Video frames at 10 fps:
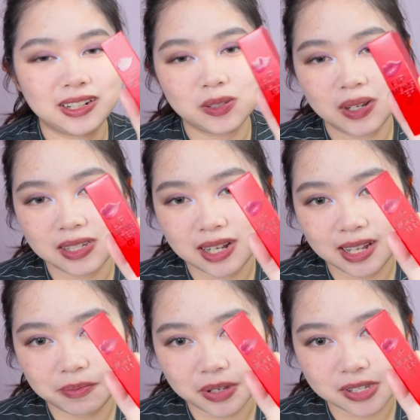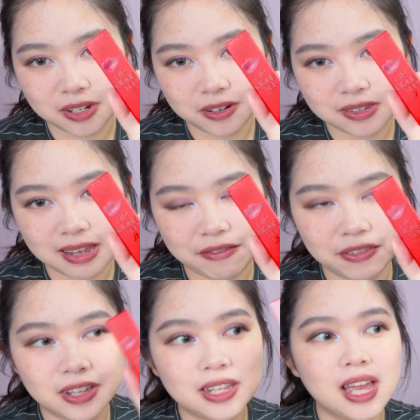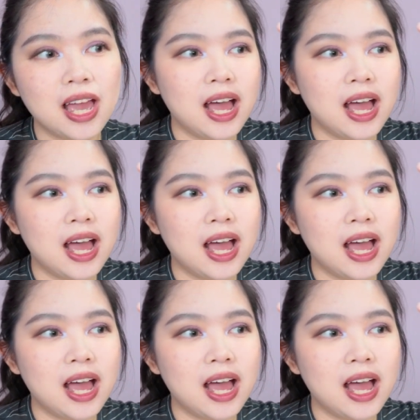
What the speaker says: This one is in number 07.